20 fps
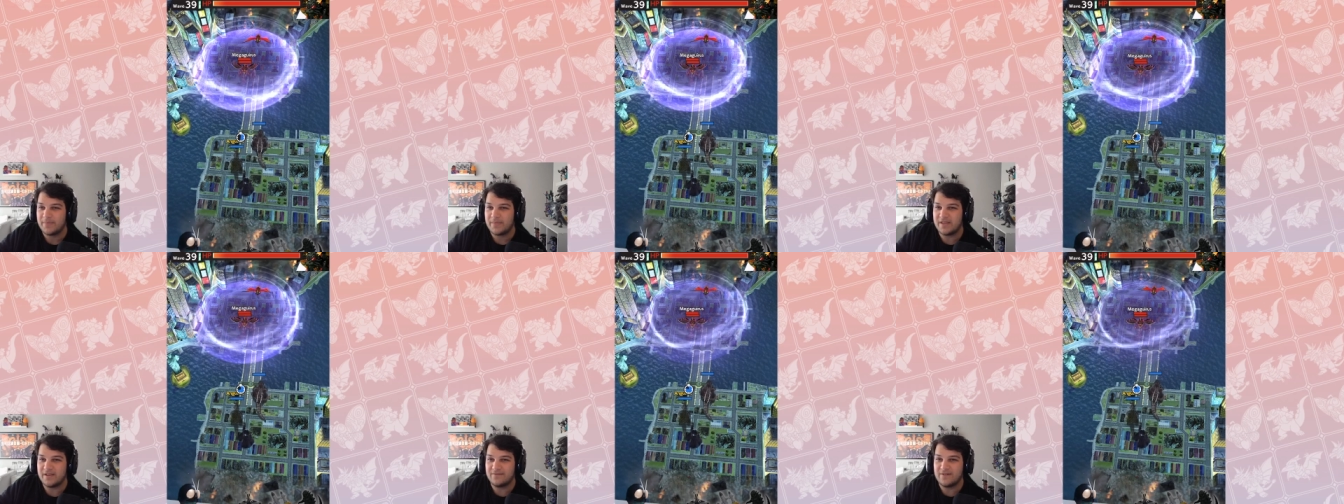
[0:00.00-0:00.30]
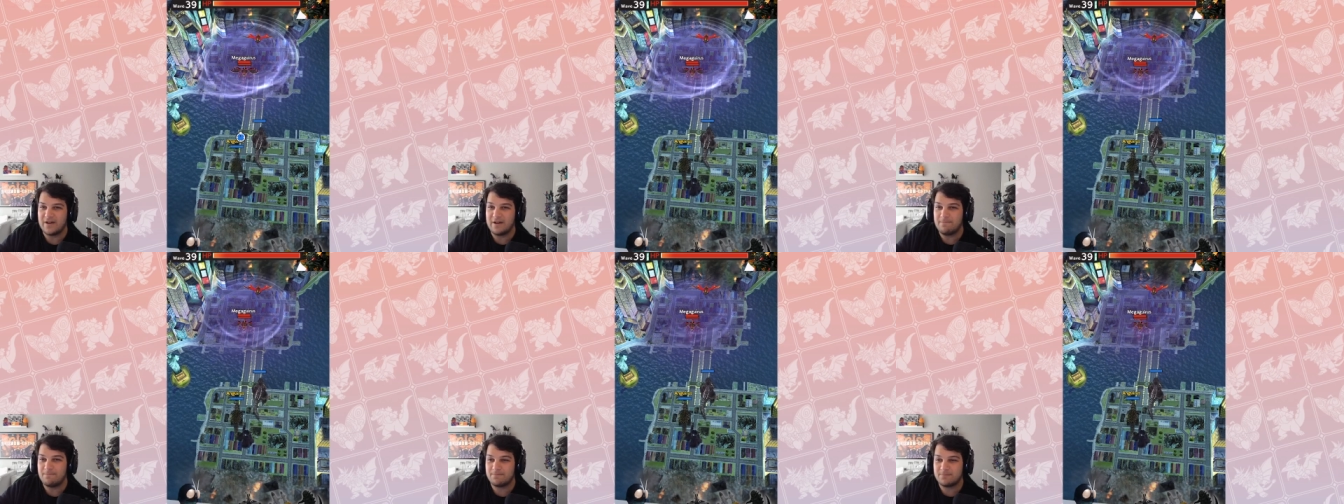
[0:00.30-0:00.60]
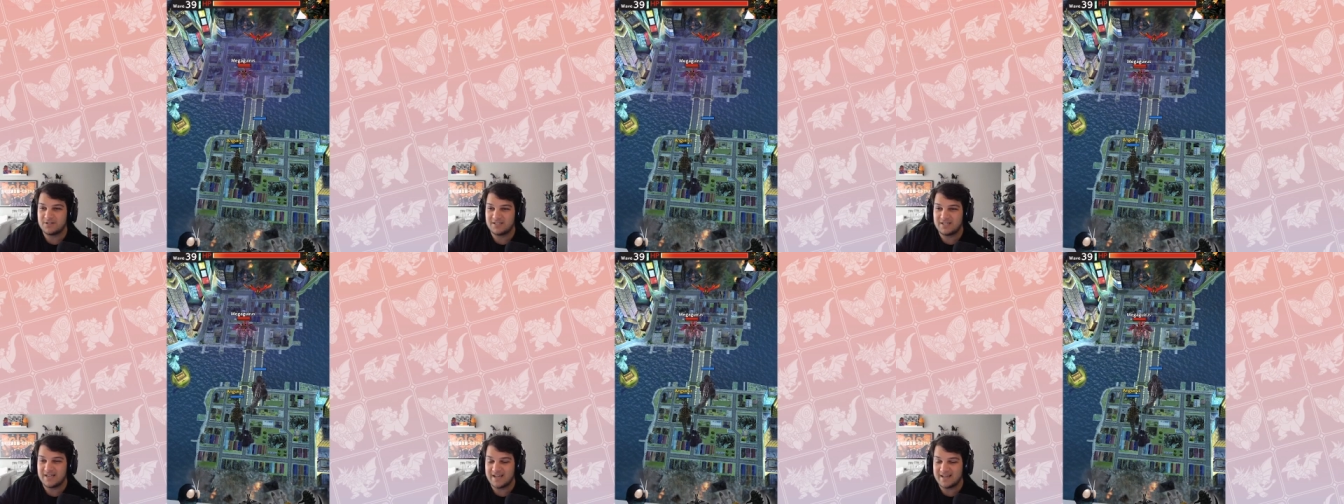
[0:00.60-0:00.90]
the event
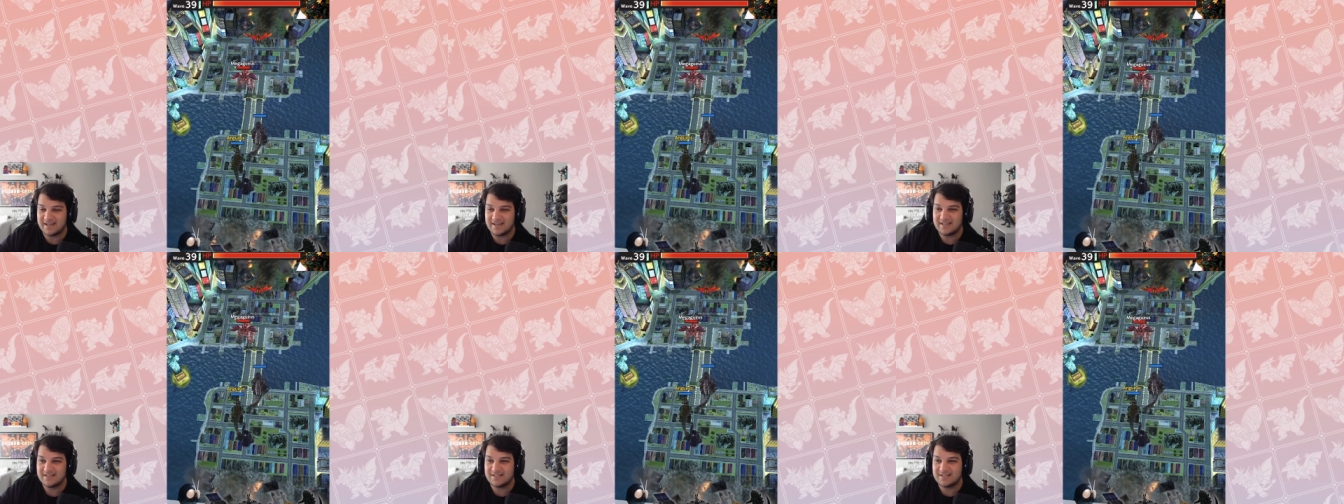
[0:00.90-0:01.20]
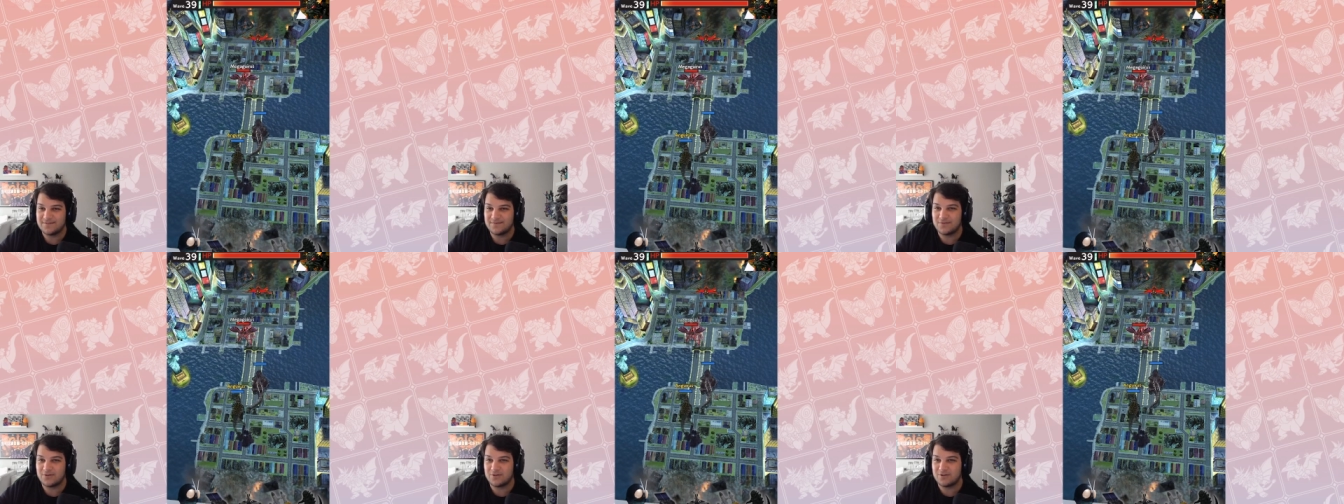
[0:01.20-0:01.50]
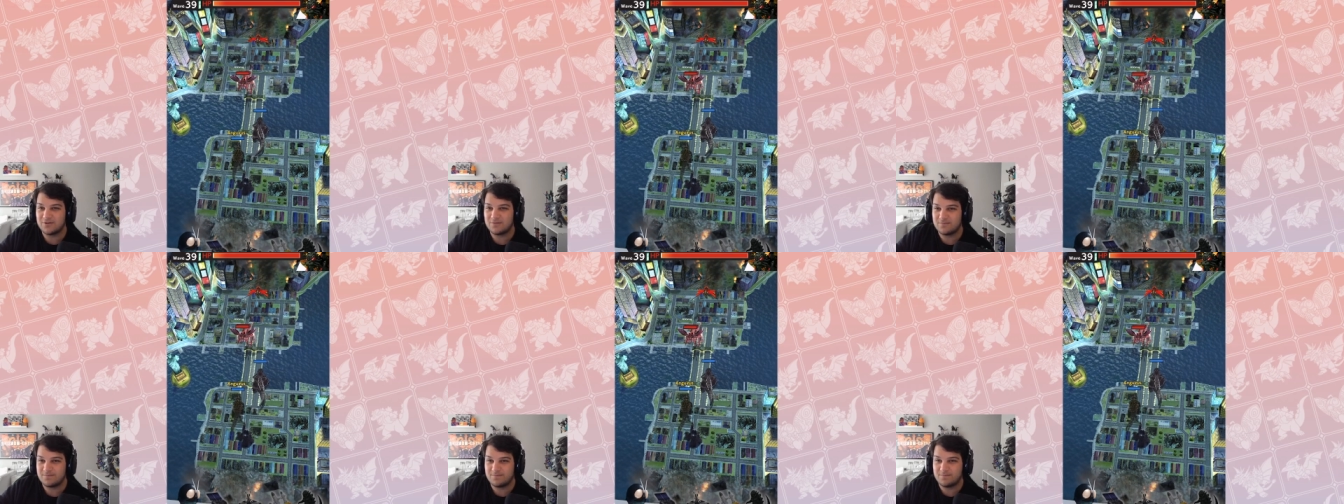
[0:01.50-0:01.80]
tickets
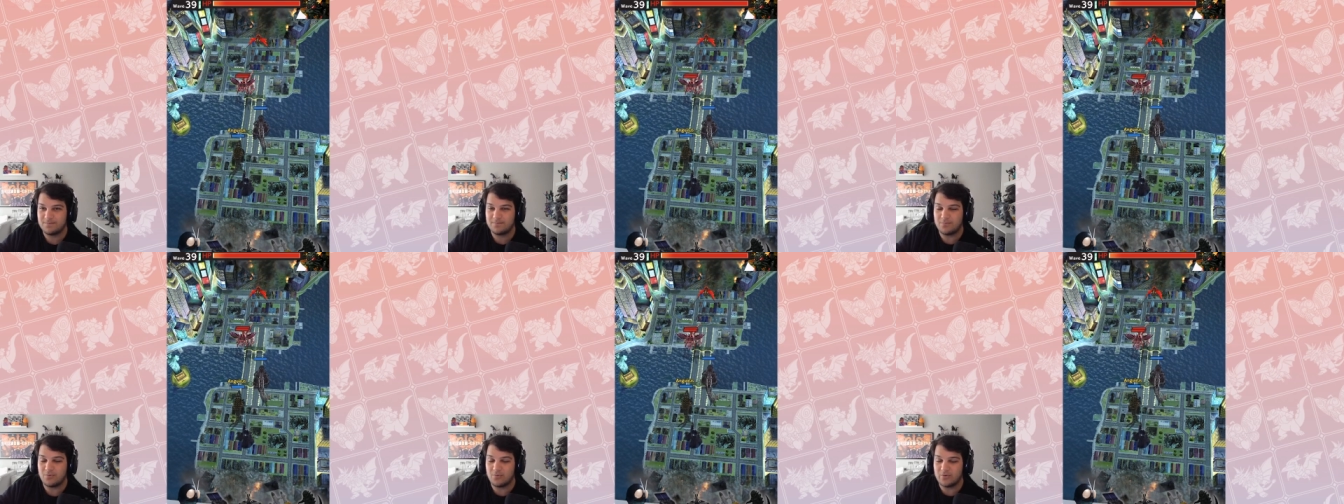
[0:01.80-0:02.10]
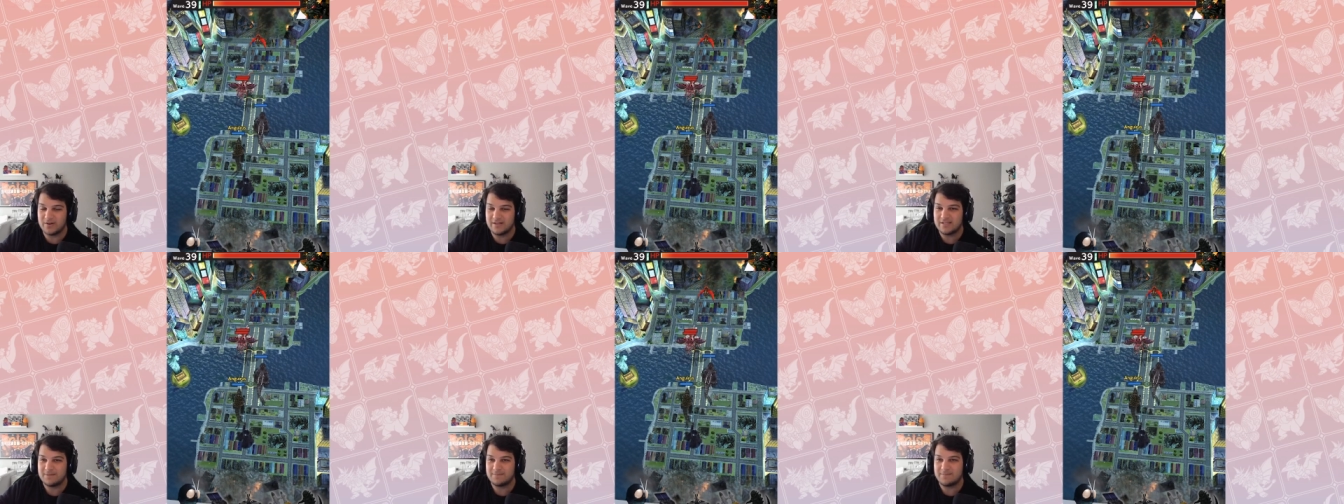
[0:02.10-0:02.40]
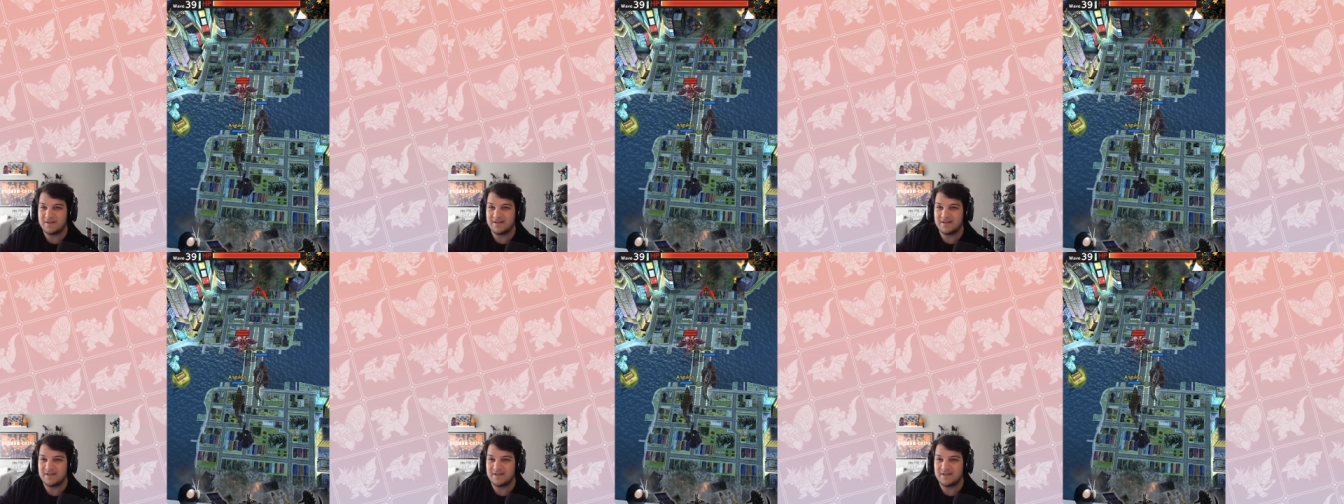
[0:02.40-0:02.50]
for points